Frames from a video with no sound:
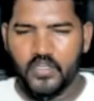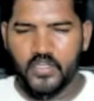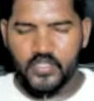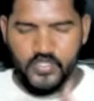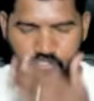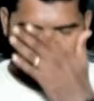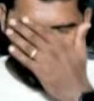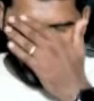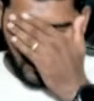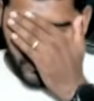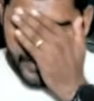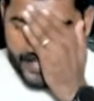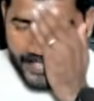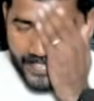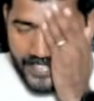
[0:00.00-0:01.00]
So
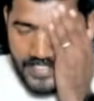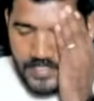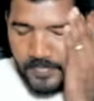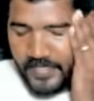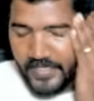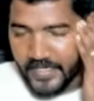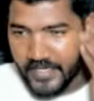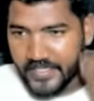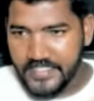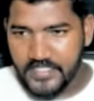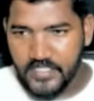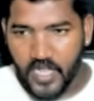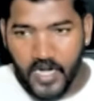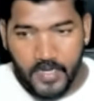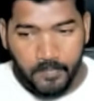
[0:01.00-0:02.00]
interest burden is
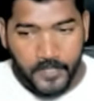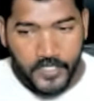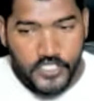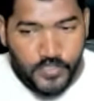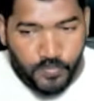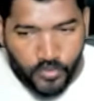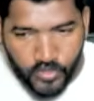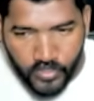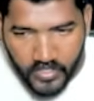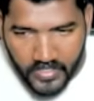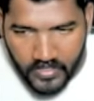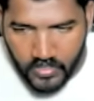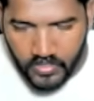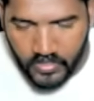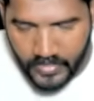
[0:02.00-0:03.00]
not much more
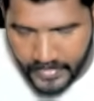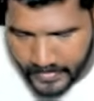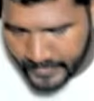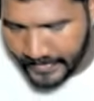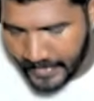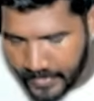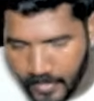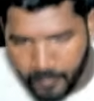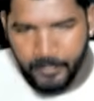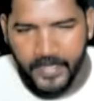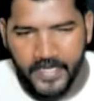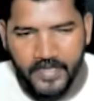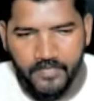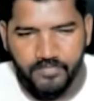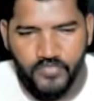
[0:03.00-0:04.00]
in the
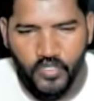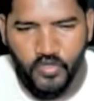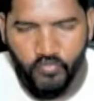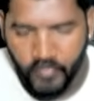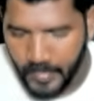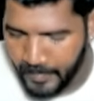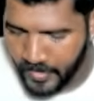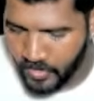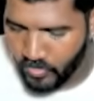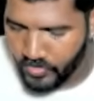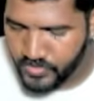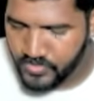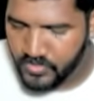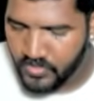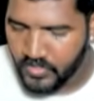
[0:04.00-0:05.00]
company. Why?
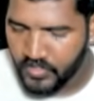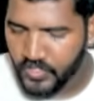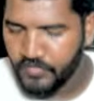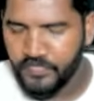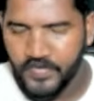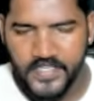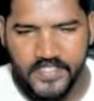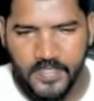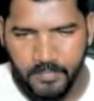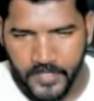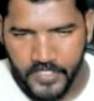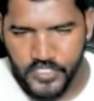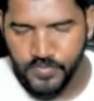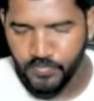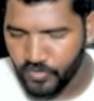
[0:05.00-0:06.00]
Because if it is a
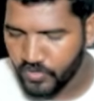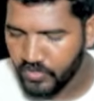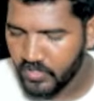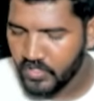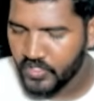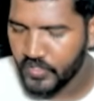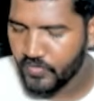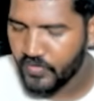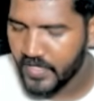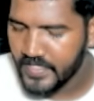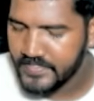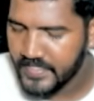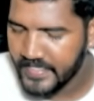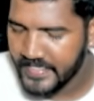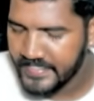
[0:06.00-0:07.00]
much more, your answer
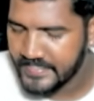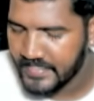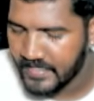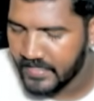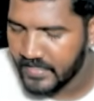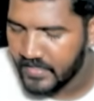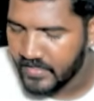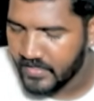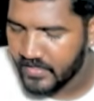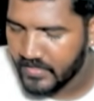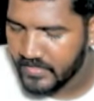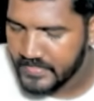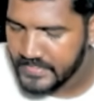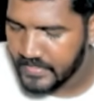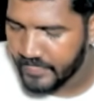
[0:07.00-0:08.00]
is
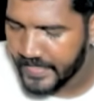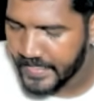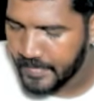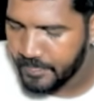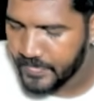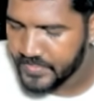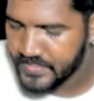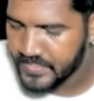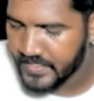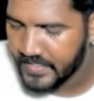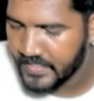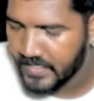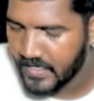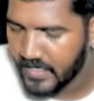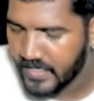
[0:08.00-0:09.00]
70%
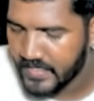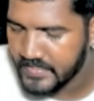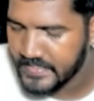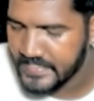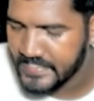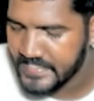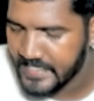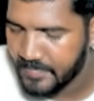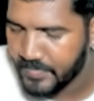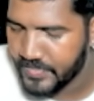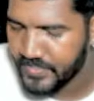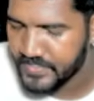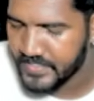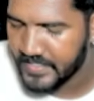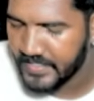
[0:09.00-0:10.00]
or
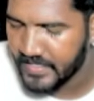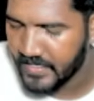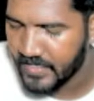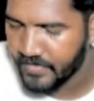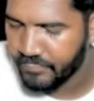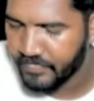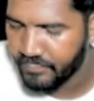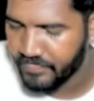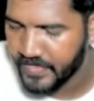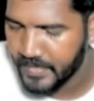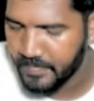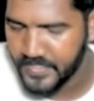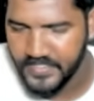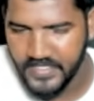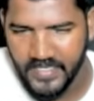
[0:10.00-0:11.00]
60% or
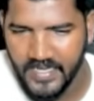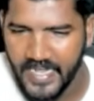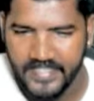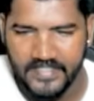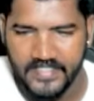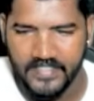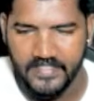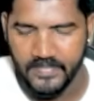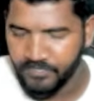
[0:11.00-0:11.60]
50% like that.